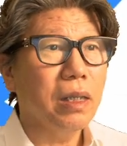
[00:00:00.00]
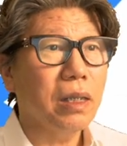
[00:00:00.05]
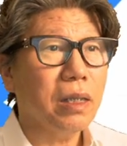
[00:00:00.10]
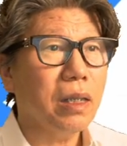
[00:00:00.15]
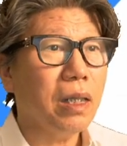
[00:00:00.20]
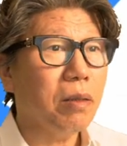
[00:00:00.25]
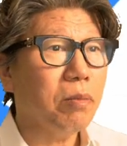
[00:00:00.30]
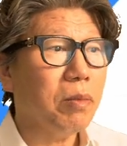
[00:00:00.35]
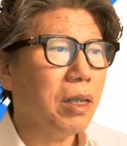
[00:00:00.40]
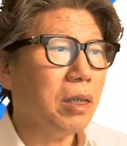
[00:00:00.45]

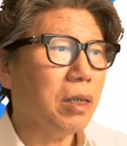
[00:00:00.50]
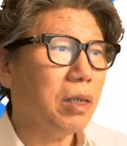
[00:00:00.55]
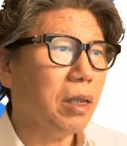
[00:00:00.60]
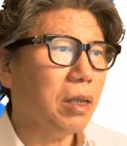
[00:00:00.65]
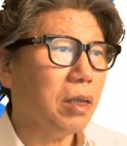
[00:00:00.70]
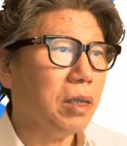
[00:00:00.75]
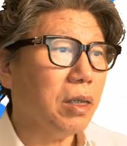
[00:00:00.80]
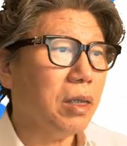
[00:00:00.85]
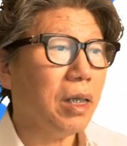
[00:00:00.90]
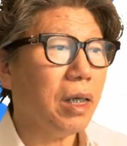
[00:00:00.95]
Next,
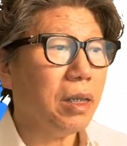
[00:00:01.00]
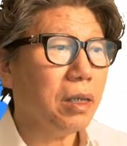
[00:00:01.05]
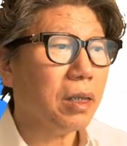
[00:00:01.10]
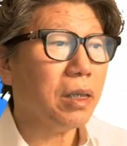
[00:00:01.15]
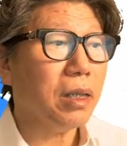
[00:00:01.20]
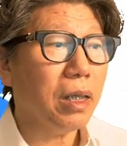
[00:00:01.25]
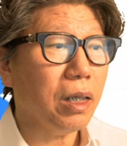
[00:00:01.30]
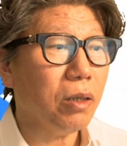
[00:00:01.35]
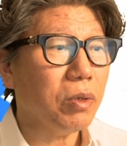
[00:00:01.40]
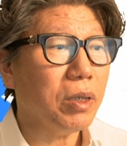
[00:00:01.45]
the
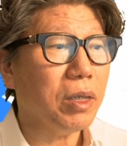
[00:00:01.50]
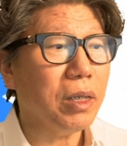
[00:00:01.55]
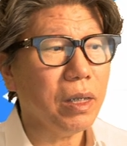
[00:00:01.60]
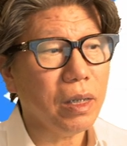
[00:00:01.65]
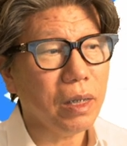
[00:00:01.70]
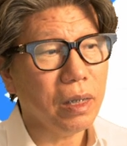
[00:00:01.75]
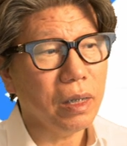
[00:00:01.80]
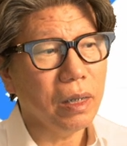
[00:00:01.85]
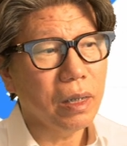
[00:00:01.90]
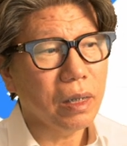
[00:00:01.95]

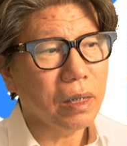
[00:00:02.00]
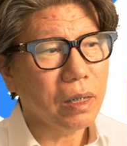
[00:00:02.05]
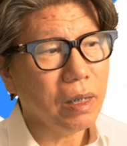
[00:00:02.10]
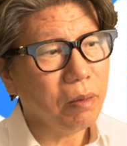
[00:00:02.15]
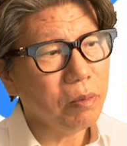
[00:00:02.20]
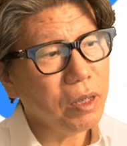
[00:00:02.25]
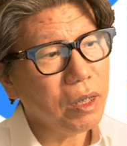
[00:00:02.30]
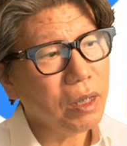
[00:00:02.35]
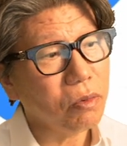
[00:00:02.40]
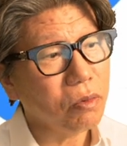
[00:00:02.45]
comparison of tooth
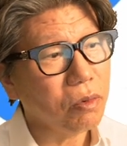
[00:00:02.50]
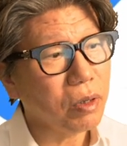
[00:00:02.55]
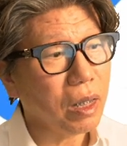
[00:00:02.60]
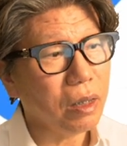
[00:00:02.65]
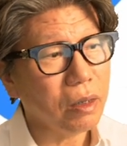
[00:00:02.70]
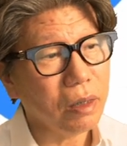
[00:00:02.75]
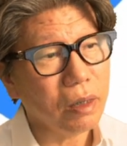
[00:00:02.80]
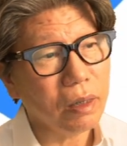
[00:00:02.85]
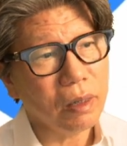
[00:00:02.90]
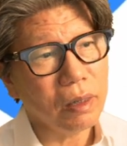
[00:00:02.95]

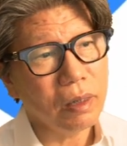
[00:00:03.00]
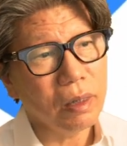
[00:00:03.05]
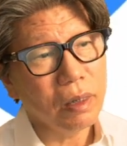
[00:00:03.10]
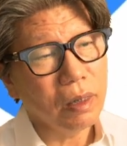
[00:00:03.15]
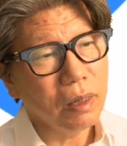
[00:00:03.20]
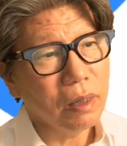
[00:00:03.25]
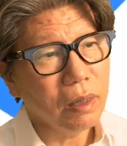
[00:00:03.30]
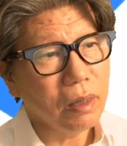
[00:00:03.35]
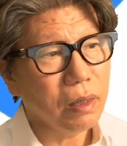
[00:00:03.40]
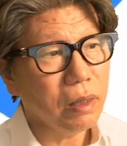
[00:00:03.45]
morphology
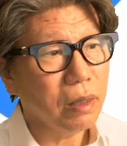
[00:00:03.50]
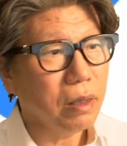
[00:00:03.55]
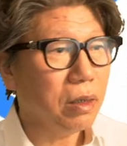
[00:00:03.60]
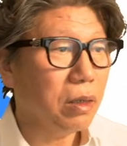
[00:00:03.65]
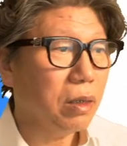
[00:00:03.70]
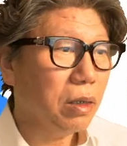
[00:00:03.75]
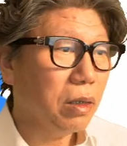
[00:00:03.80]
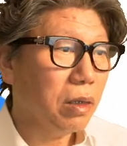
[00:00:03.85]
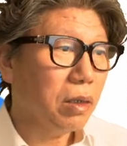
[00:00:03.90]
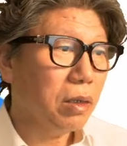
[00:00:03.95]
and
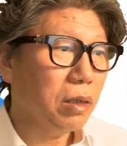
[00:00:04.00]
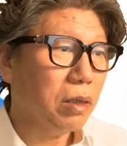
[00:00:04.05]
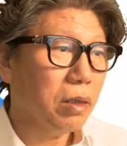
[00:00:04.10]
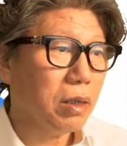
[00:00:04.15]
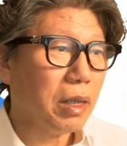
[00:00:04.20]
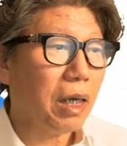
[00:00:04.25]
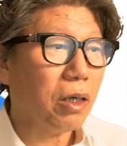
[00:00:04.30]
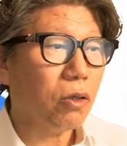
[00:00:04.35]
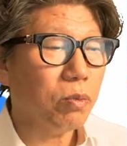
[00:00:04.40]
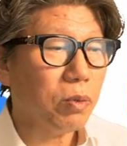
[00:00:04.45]
position,
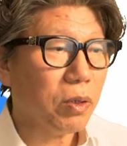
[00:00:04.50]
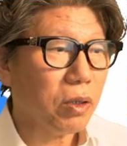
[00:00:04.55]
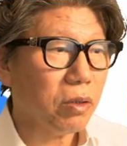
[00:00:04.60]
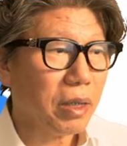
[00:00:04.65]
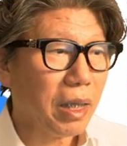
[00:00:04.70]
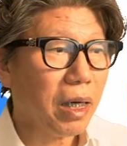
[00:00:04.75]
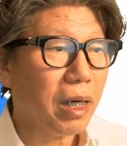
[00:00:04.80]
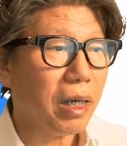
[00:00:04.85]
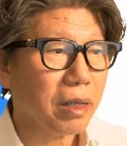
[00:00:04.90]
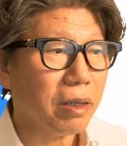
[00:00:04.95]
as
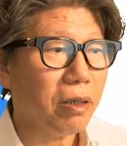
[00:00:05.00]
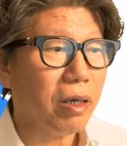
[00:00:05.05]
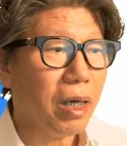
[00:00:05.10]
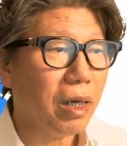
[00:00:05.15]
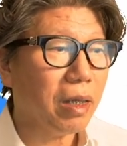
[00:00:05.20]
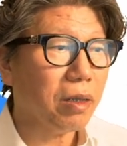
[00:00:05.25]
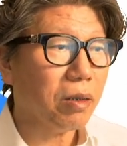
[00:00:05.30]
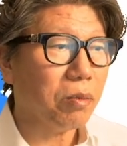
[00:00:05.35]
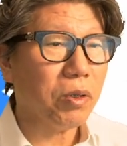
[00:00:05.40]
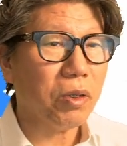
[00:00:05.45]
well as the
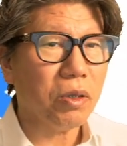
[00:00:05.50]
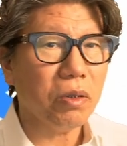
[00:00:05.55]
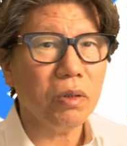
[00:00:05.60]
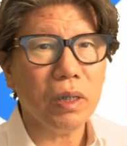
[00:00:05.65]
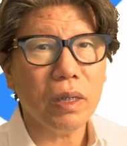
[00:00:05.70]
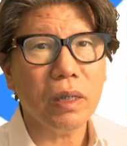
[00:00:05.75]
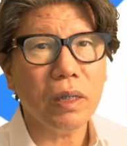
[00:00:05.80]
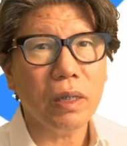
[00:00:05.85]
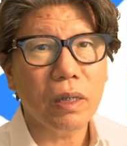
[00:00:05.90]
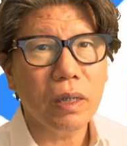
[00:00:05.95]
relative
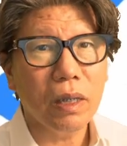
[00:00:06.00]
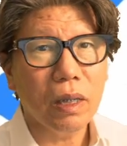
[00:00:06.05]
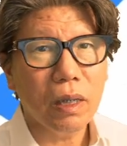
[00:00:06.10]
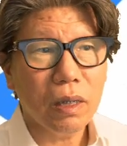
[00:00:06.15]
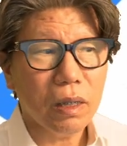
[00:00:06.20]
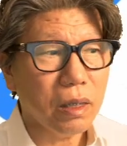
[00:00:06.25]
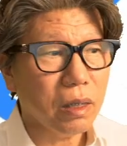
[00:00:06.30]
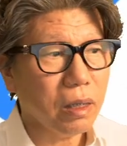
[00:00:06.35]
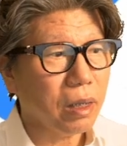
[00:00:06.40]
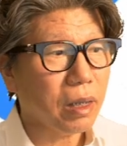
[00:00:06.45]
comparison
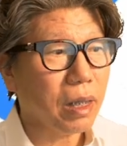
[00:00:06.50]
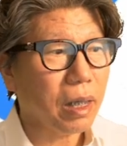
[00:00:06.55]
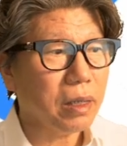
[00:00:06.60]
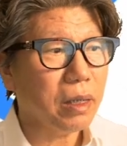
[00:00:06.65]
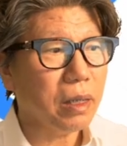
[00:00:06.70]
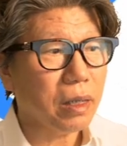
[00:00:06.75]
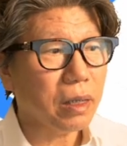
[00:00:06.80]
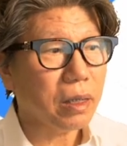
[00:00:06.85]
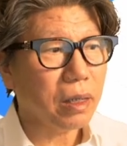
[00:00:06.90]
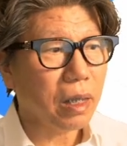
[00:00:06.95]
of the
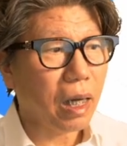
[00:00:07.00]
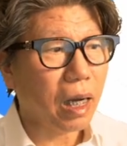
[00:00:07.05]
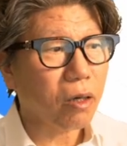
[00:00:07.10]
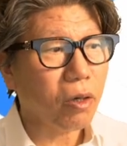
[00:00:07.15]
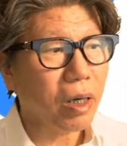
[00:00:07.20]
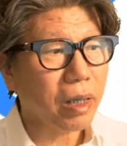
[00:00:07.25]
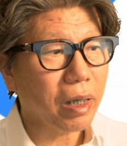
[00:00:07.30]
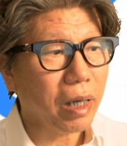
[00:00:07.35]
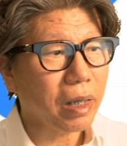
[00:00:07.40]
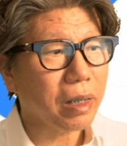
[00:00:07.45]
maxillary
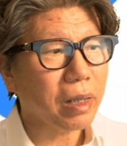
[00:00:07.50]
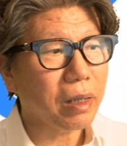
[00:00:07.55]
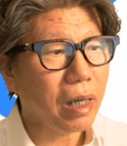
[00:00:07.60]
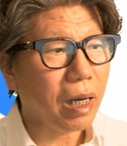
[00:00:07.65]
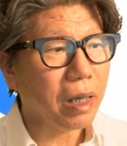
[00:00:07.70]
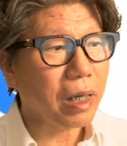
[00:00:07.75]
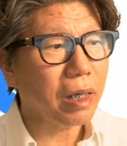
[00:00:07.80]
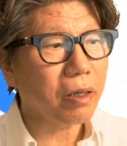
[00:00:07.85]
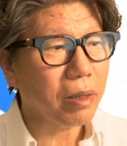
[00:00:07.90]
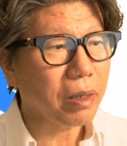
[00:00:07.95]
and
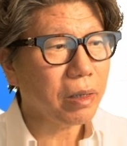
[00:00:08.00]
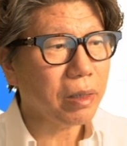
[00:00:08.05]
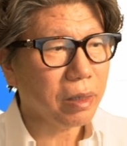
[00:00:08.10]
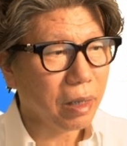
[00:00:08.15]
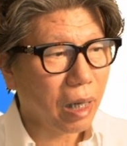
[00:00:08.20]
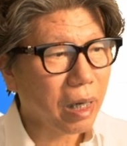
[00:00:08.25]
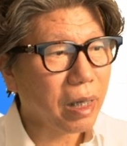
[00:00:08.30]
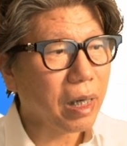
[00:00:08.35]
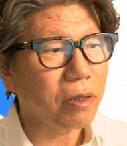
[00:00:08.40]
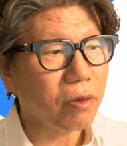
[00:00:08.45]

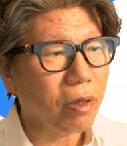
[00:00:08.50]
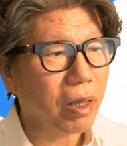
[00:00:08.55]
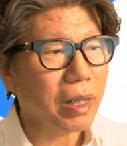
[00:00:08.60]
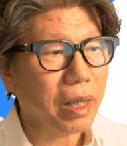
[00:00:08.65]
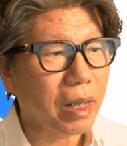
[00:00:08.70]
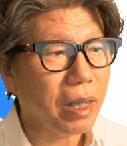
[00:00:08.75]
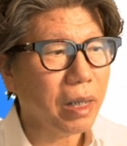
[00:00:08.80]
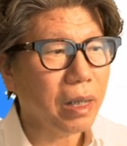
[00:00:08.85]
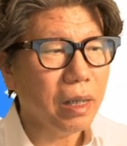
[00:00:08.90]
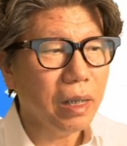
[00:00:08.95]
mandibular dental
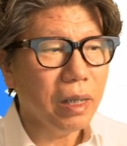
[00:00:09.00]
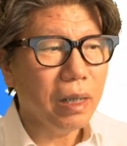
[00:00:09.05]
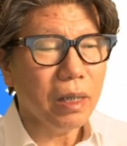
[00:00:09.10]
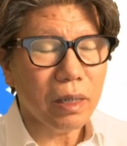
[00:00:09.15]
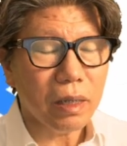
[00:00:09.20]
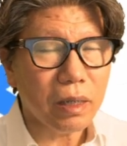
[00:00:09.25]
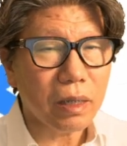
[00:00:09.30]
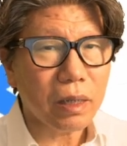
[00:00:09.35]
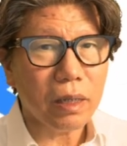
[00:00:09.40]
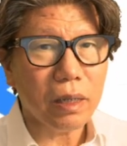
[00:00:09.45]
arches.
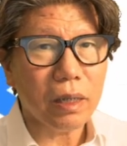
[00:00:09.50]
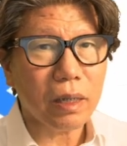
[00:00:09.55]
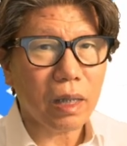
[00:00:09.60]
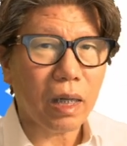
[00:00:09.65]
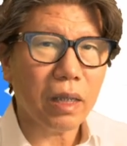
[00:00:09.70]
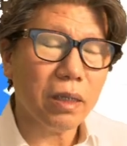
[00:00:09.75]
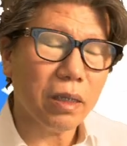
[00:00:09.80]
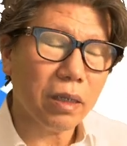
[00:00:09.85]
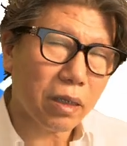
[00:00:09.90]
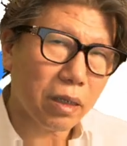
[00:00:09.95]
By
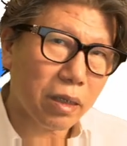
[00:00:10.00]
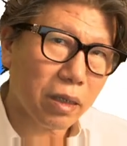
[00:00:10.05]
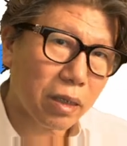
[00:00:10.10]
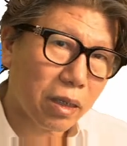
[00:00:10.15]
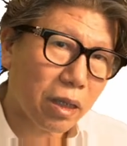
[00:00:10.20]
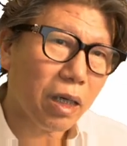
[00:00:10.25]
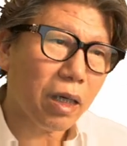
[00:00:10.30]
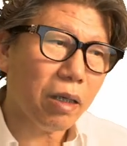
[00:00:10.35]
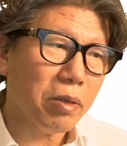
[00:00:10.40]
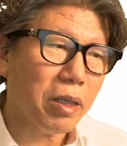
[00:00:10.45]
combining
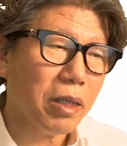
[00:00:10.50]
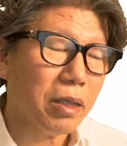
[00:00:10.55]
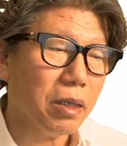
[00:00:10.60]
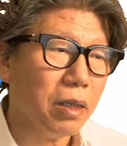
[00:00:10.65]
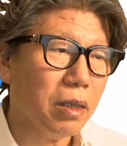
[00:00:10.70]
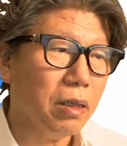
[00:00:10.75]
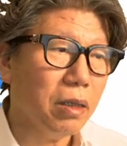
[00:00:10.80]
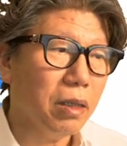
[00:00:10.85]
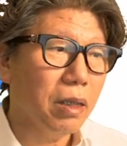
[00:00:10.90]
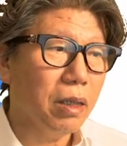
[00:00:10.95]
various
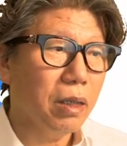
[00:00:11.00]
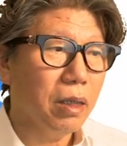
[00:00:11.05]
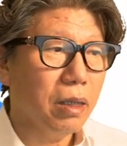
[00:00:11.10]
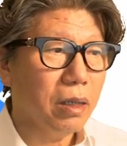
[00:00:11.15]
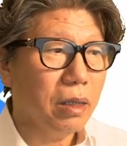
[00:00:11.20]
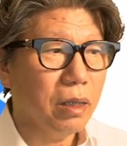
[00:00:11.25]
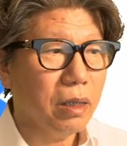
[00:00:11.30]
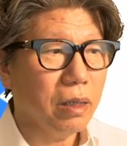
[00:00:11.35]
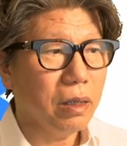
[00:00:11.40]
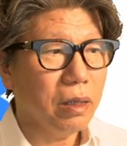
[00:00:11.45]
occlusal
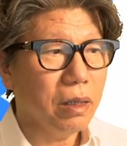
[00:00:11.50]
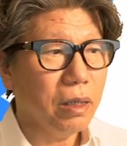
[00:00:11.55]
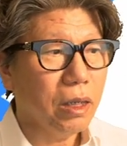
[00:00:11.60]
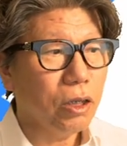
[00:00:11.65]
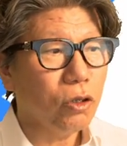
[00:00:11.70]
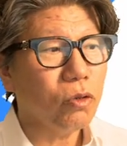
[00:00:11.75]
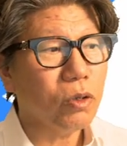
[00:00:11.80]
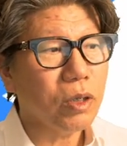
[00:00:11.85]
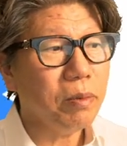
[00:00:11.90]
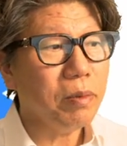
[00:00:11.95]
relationships,
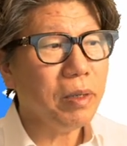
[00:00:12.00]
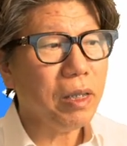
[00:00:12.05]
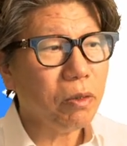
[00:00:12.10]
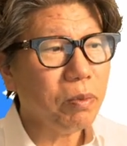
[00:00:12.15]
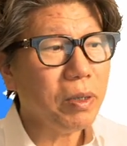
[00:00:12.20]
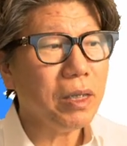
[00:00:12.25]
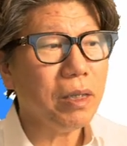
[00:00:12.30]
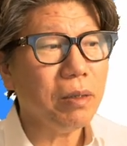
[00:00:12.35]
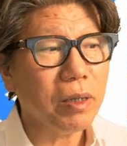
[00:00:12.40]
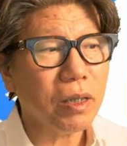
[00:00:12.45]

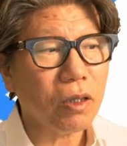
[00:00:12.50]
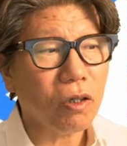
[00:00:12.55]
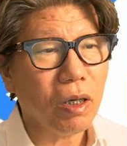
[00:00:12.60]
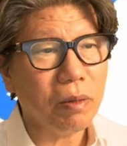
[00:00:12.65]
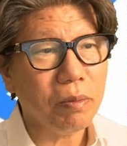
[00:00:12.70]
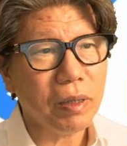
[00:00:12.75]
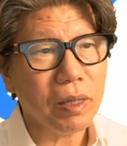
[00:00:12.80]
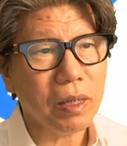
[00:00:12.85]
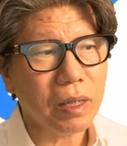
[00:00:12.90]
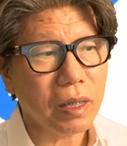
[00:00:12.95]
centric and
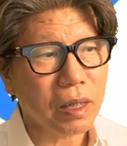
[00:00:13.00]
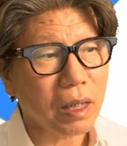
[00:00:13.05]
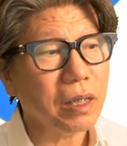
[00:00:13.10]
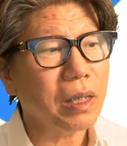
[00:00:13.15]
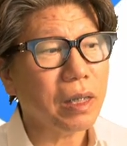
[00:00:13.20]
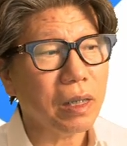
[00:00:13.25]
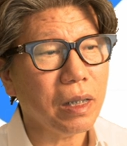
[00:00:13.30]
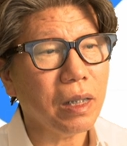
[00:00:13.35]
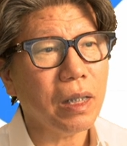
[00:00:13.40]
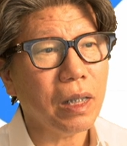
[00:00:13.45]
eccentric
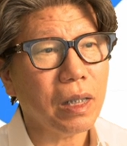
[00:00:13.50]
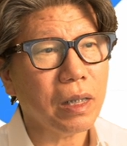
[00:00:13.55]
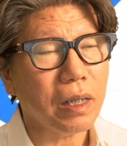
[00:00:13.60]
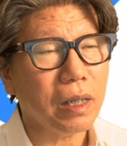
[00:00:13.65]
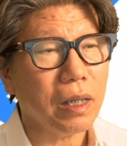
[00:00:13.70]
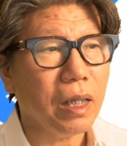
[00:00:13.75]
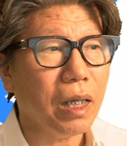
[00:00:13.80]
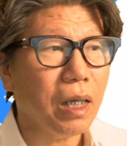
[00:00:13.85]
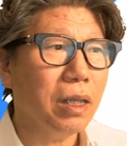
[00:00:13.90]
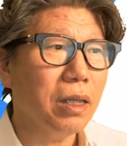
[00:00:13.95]
occlusions are
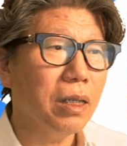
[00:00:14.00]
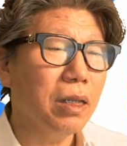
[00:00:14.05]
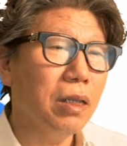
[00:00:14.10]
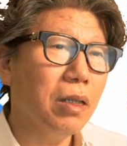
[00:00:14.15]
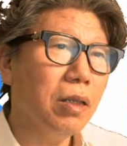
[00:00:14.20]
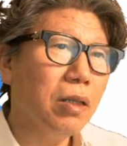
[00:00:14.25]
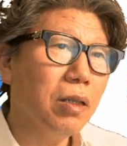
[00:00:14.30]
determined.